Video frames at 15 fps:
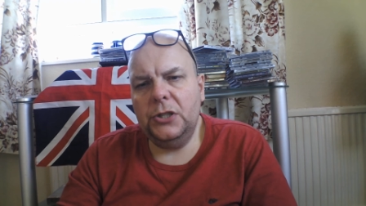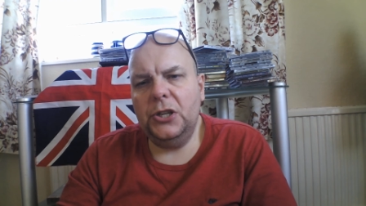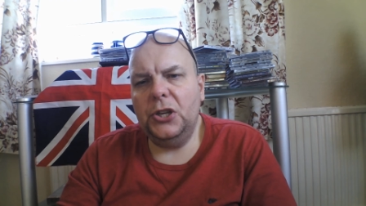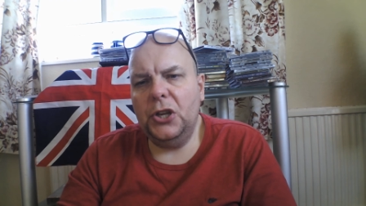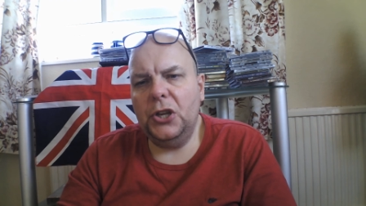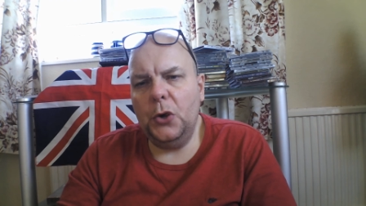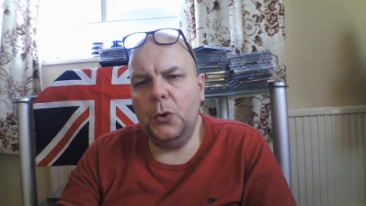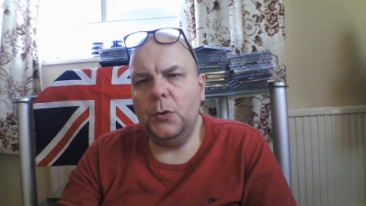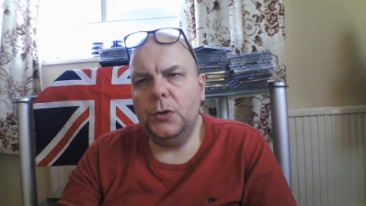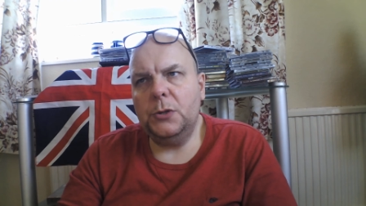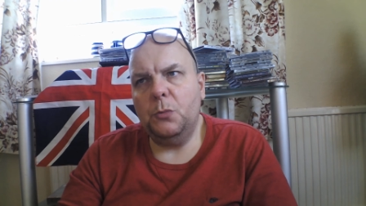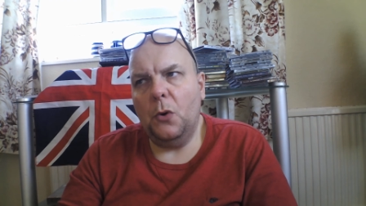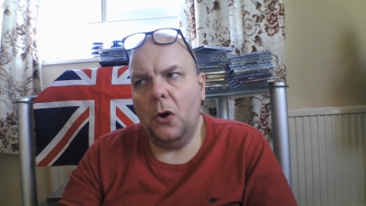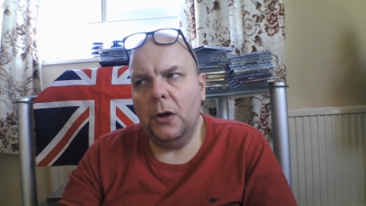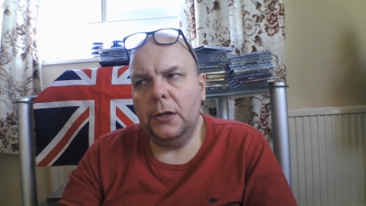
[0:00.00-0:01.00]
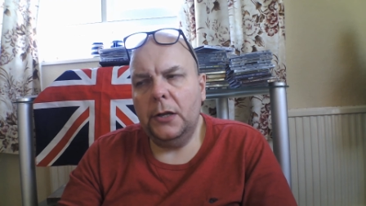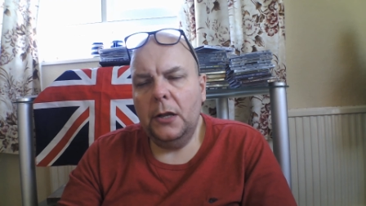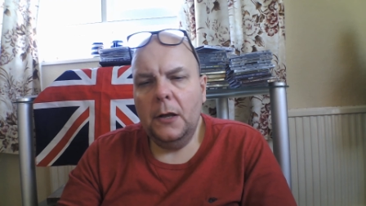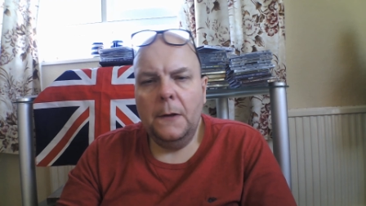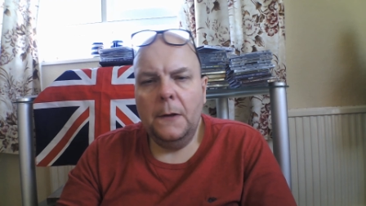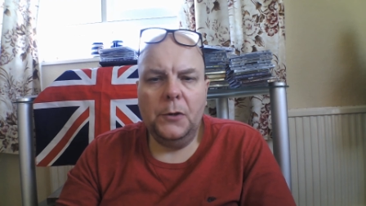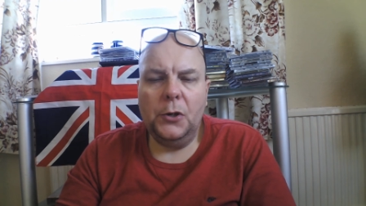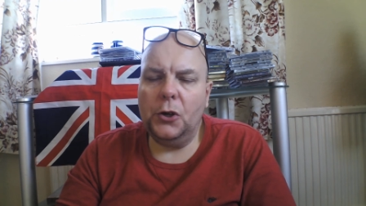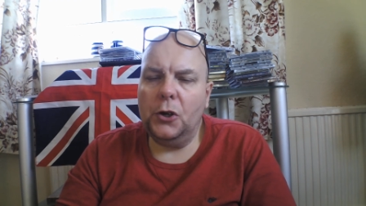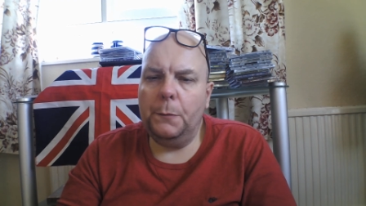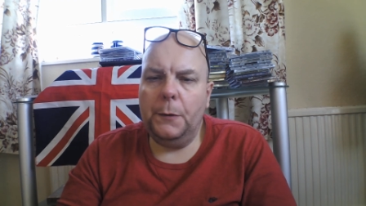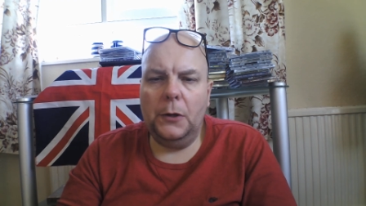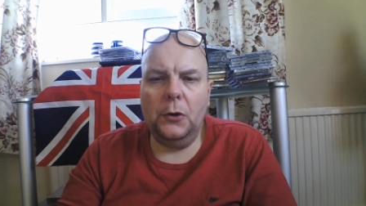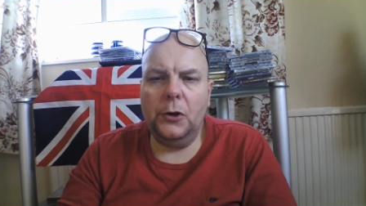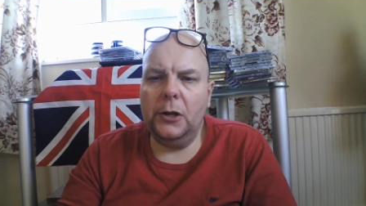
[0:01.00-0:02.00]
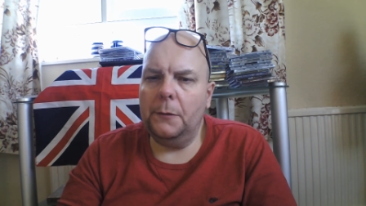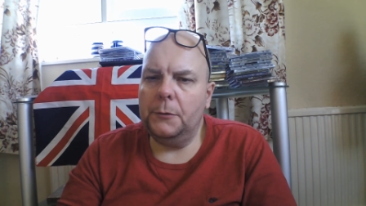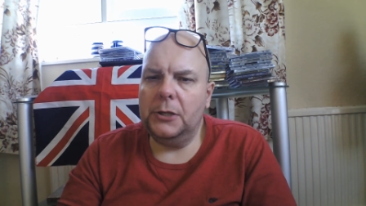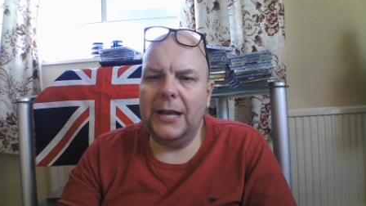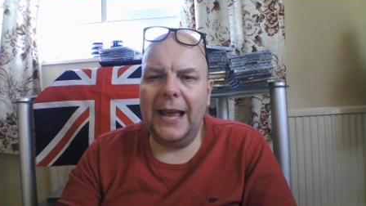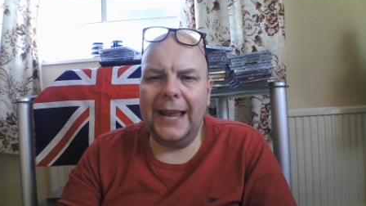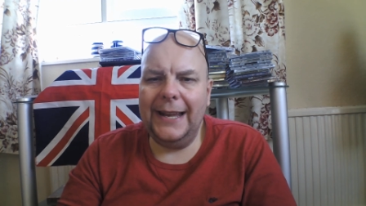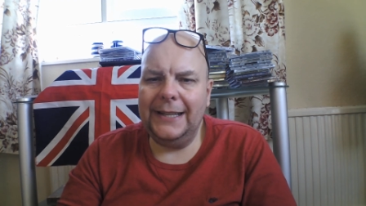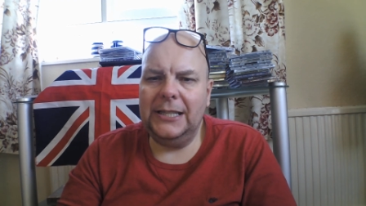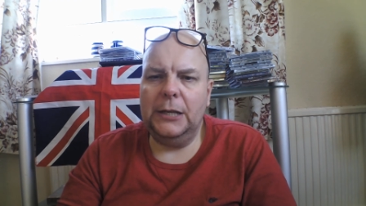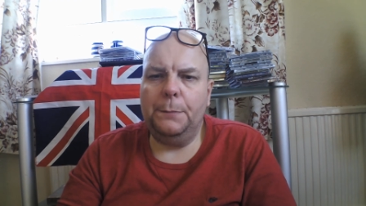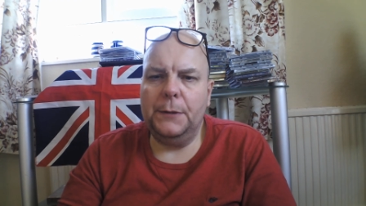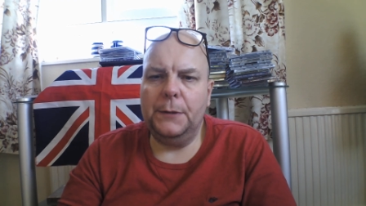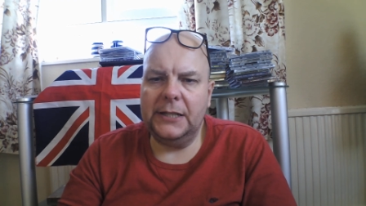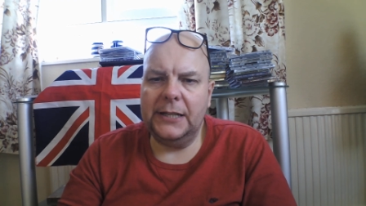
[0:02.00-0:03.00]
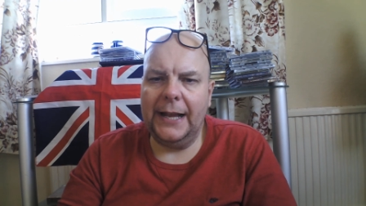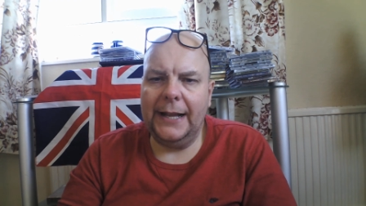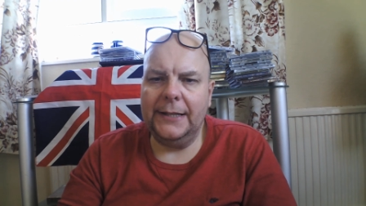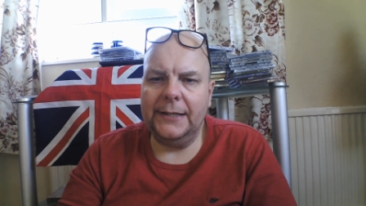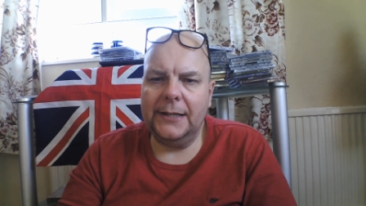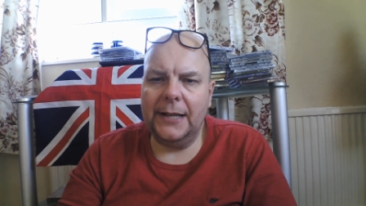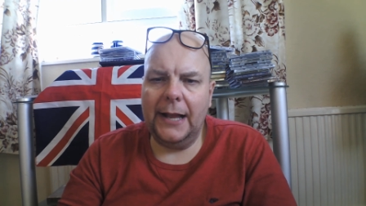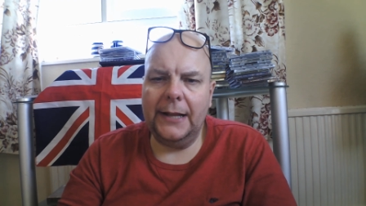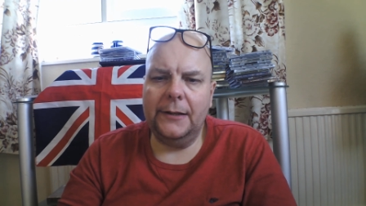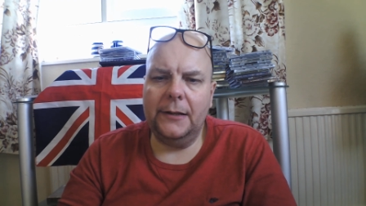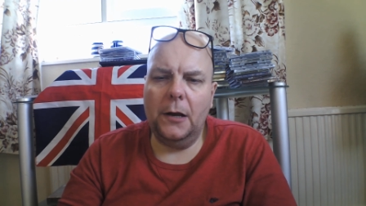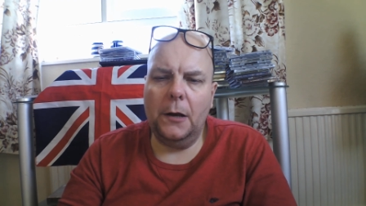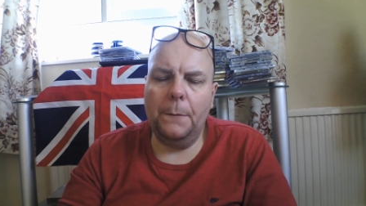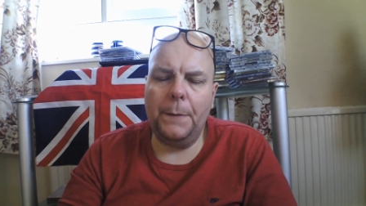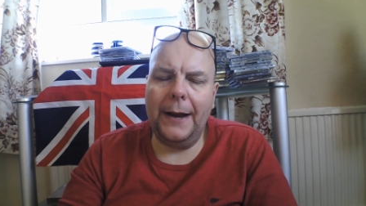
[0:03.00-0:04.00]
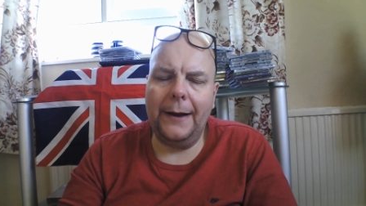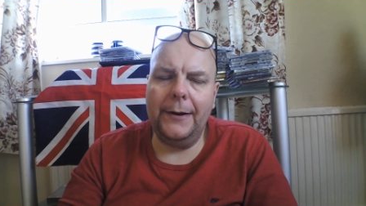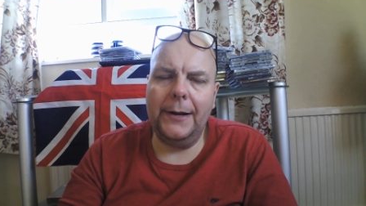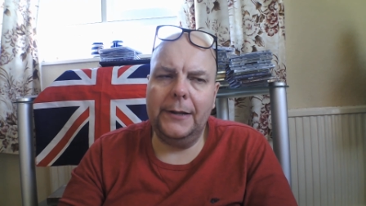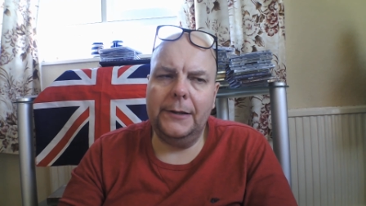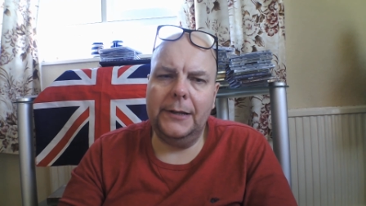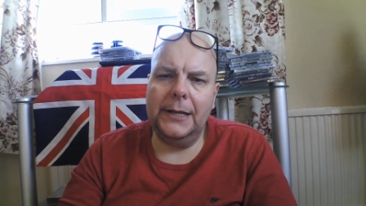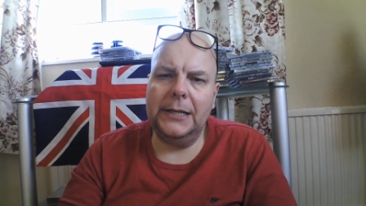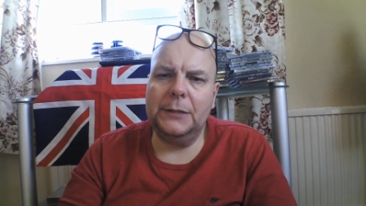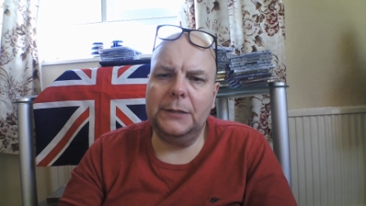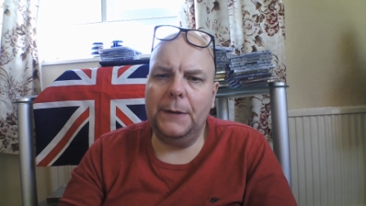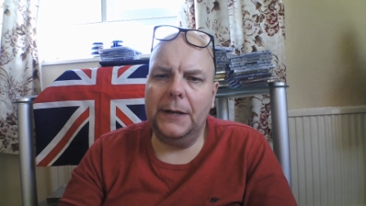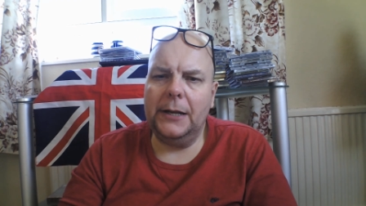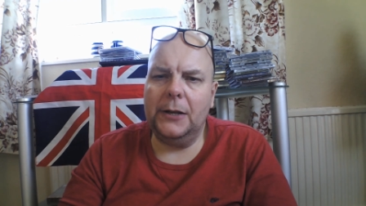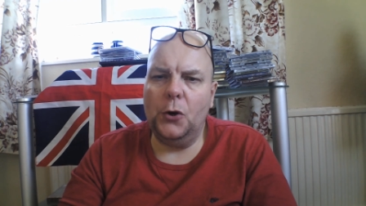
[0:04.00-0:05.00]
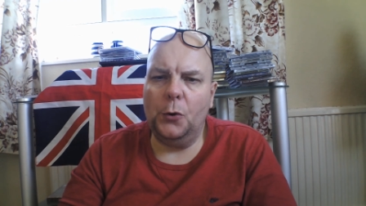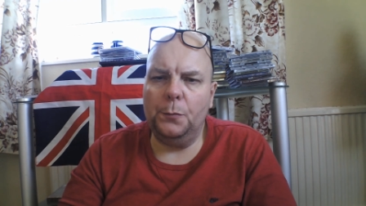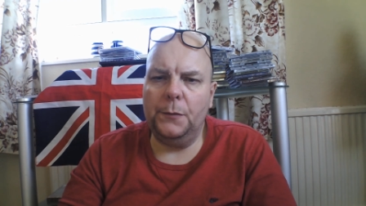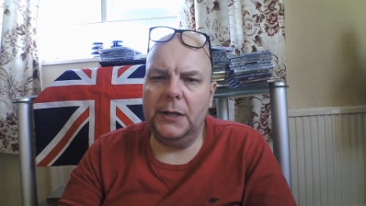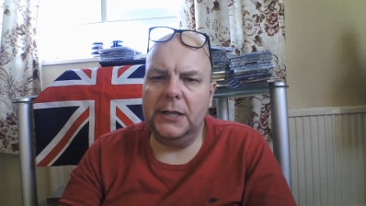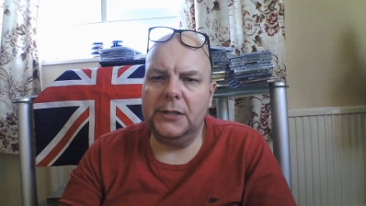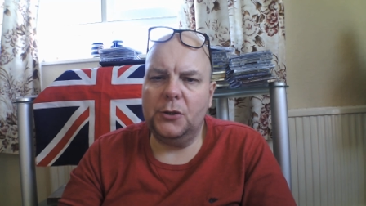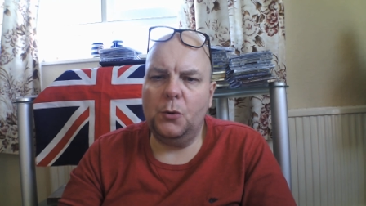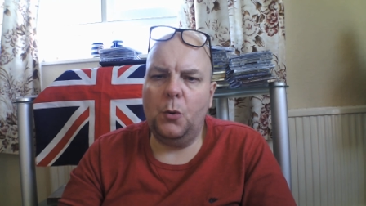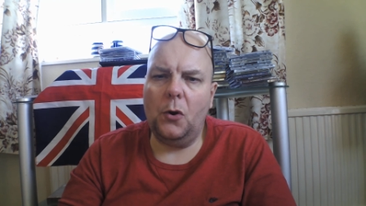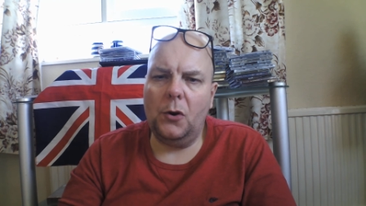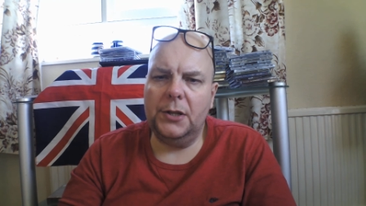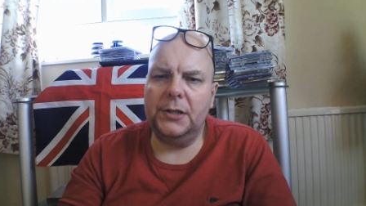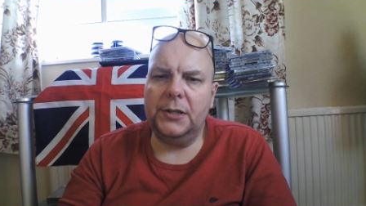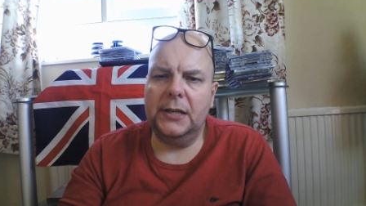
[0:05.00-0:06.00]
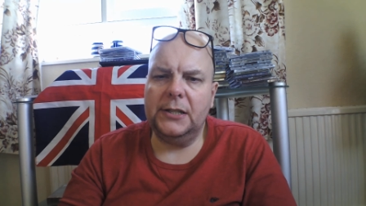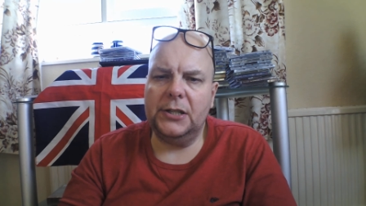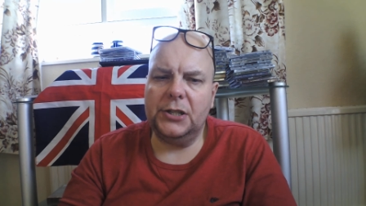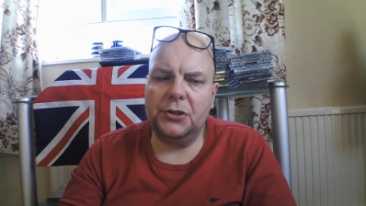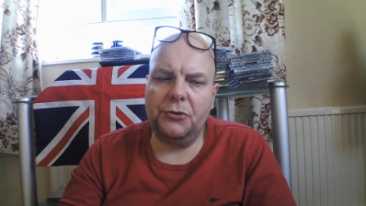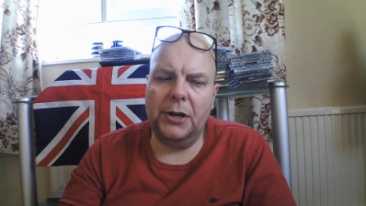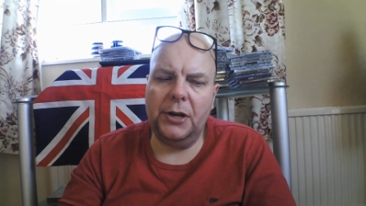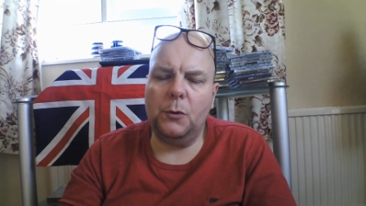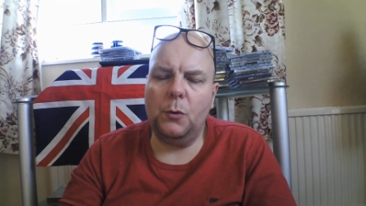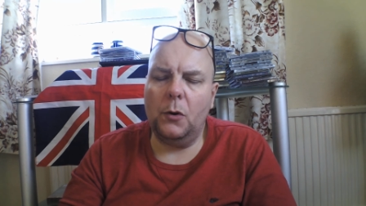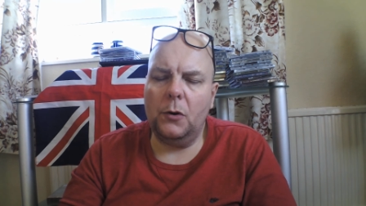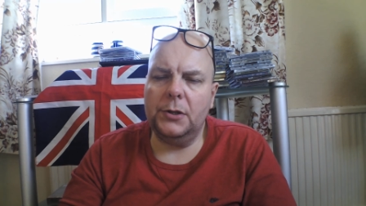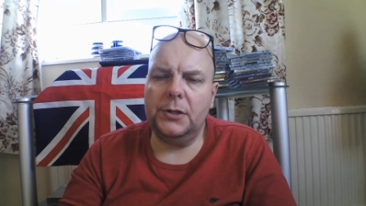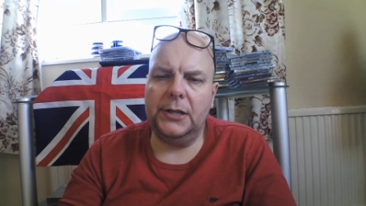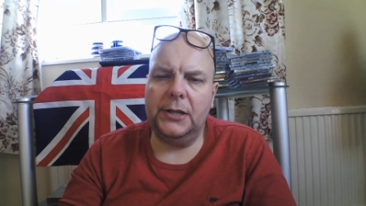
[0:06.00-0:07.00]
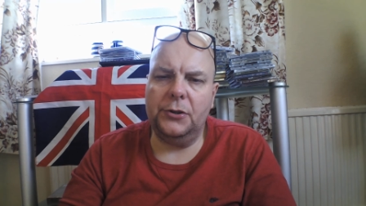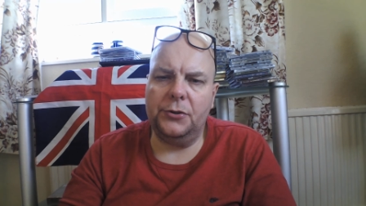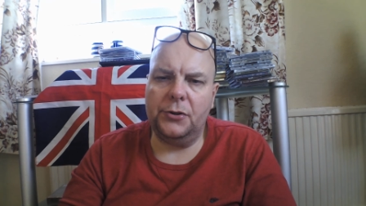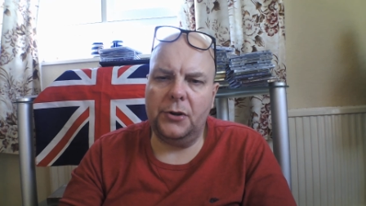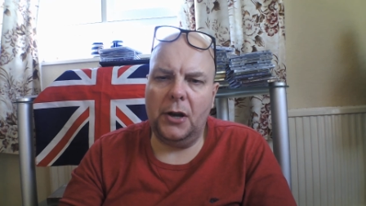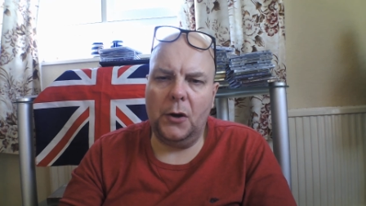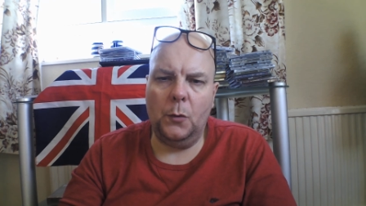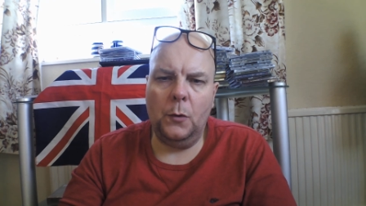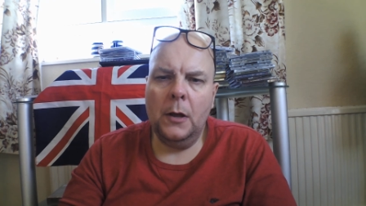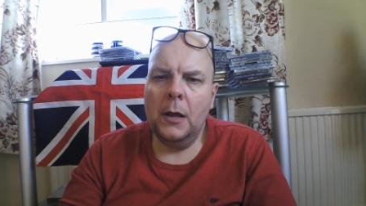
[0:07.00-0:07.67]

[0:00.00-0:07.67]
use one, you could be looking up to 80%. And apparently these big companies, it's a strict quality control.